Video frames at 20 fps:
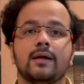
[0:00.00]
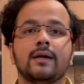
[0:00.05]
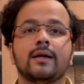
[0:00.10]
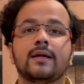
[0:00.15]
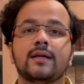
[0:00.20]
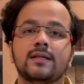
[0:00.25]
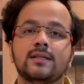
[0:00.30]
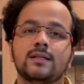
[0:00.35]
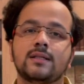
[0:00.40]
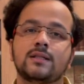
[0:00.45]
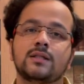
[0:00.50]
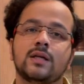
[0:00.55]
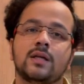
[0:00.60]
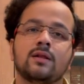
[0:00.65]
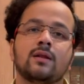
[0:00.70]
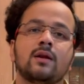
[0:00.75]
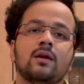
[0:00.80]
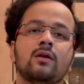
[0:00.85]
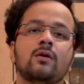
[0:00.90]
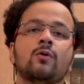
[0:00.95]
It is a
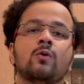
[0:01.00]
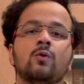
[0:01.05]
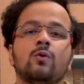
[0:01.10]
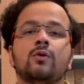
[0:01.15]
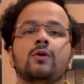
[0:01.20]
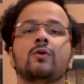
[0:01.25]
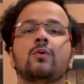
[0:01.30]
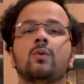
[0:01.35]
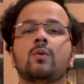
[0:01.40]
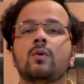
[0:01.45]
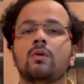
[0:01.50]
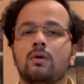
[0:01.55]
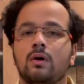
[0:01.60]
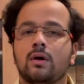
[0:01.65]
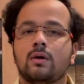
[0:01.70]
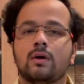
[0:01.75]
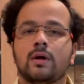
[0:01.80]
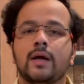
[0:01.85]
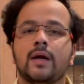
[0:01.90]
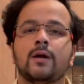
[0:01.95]
general rule you
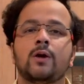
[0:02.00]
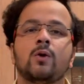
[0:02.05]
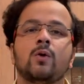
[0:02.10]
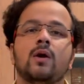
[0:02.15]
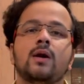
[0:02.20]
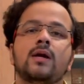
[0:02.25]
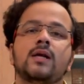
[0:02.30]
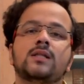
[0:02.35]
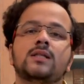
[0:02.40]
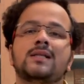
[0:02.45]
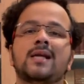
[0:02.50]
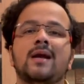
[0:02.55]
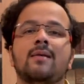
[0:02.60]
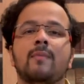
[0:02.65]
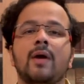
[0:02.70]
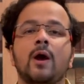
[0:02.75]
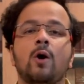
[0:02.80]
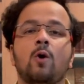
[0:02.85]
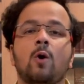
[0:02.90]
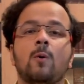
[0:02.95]
get to understand
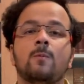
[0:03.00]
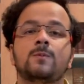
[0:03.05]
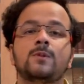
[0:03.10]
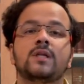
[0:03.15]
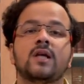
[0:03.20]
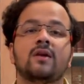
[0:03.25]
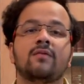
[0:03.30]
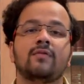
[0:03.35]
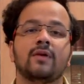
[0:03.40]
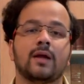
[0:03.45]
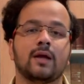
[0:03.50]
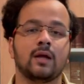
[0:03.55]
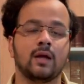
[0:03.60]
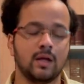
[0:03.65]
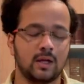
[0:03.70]
by observing.